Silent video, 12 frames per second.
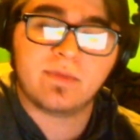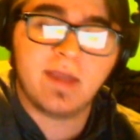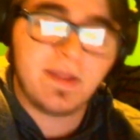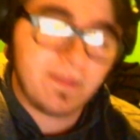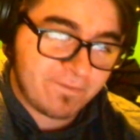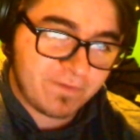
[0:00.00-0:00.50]

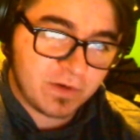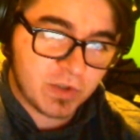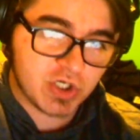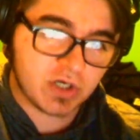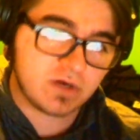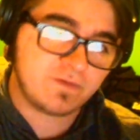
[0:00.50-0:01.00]
in the
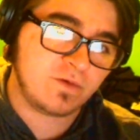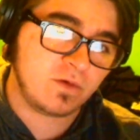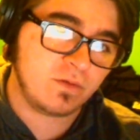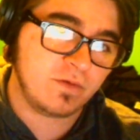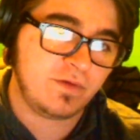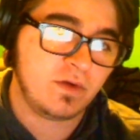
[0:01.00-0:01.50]
future
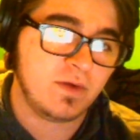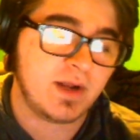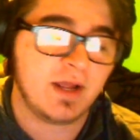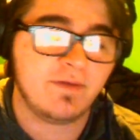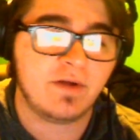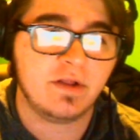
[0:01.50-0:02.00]
for review, and
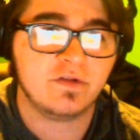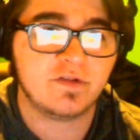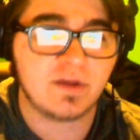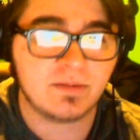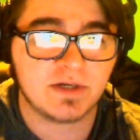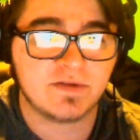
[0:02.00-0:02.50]
I have other
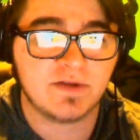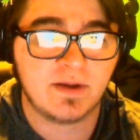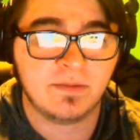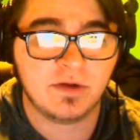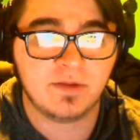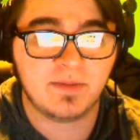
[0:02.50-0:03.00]
subjects that
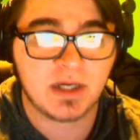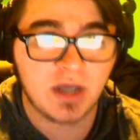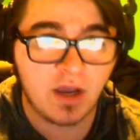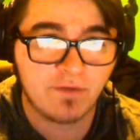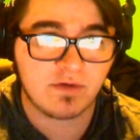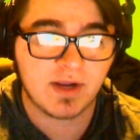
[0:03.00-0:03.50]
I'm going to be
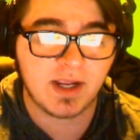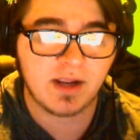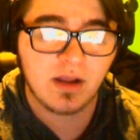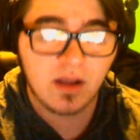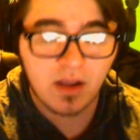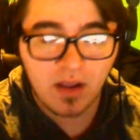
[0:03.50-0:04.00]
covering